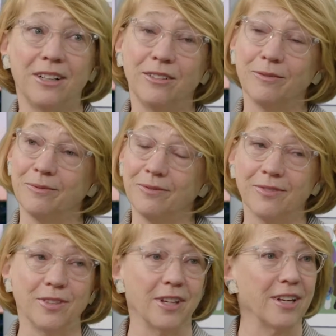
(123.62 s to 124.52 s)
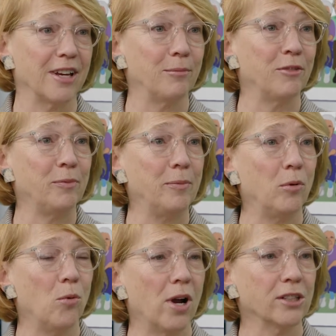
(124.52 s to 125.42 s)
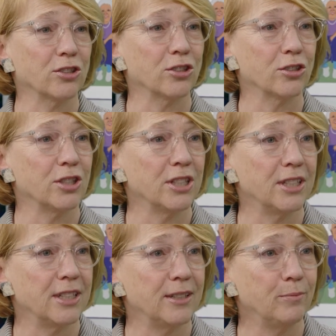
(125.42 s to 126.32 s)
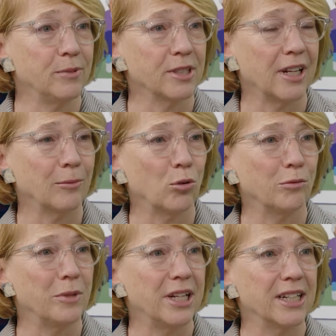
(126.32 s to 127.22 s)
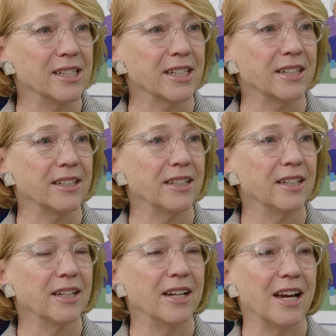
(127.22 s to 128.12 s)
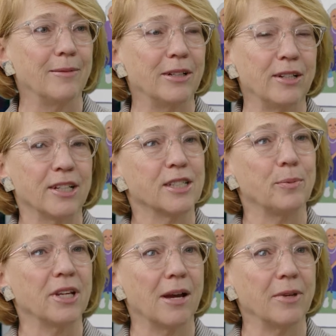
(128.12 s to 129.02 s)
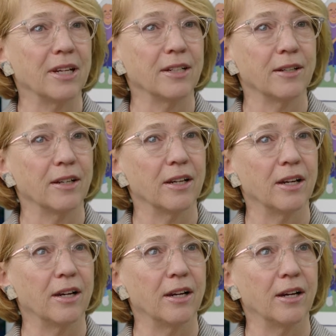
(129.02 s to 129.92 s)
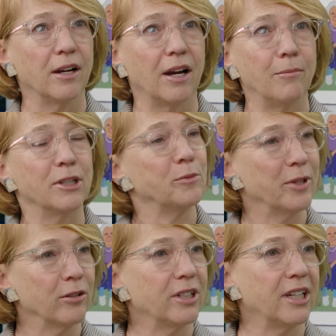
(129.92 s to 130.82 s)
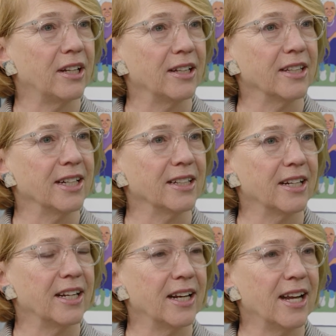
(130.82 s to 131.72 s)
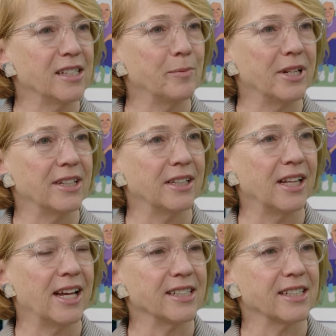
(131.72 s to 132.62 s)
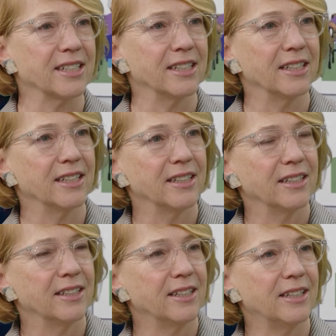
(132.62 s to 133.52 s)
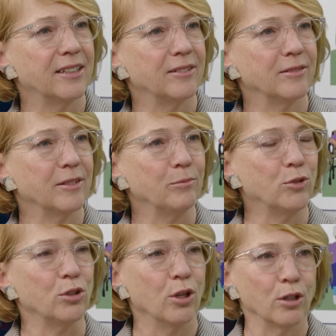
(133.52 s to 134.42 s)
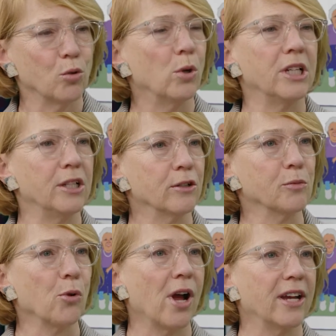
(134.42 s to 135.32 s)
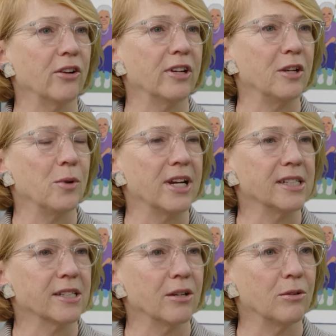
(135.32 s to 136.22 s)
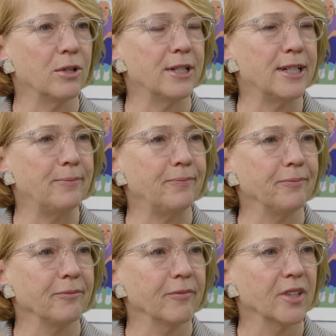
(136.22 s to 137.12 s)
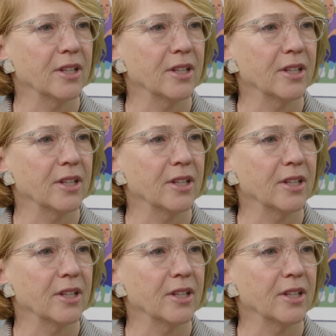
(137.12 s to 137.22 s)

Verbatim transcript: well um, if people watch the select board meetings, and mm -hmm. I mean, it's becoming much bigger deal, I think, than it has been in the last, you know, the 20 years prior, anyway. So um,